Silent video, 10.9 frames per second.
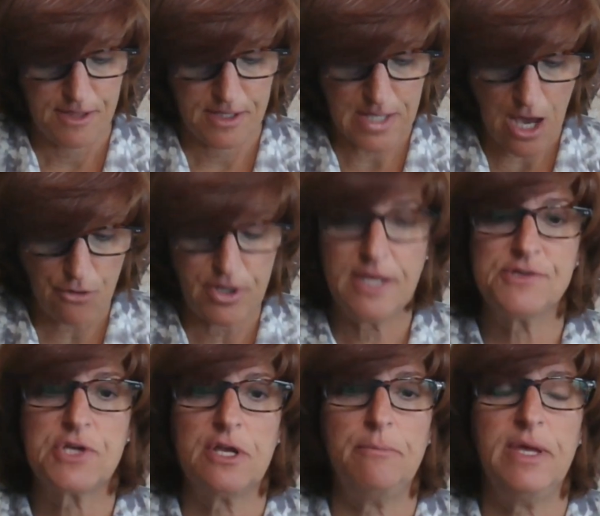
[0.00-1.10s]
the county
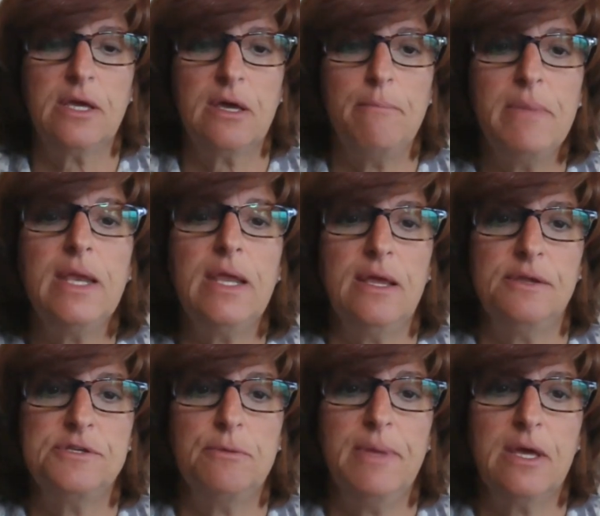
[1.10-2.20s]
is going to be
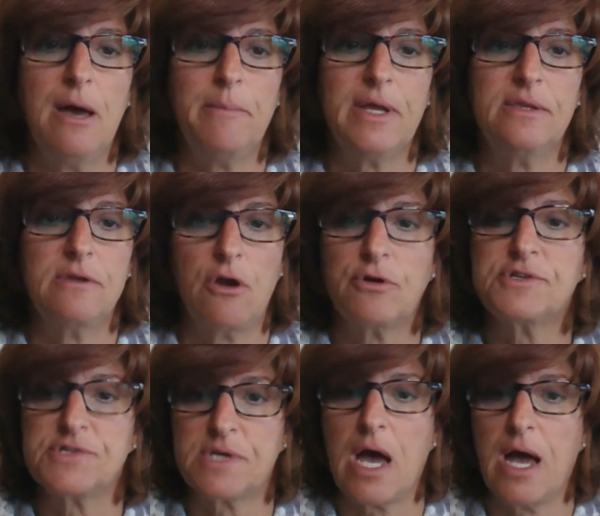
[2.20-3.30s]
committed to becoming a dark
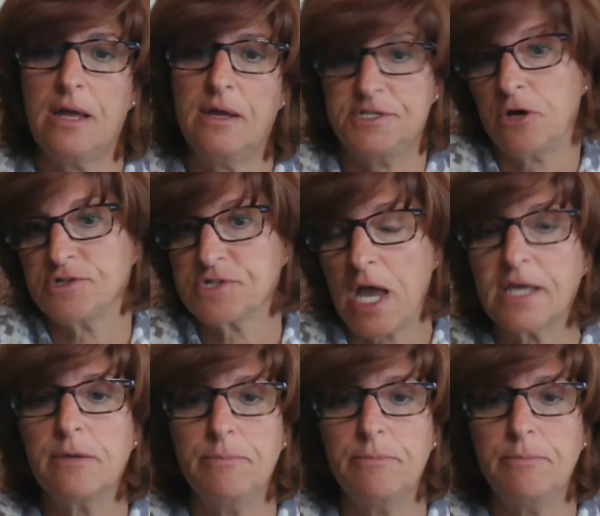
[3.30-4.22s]
sky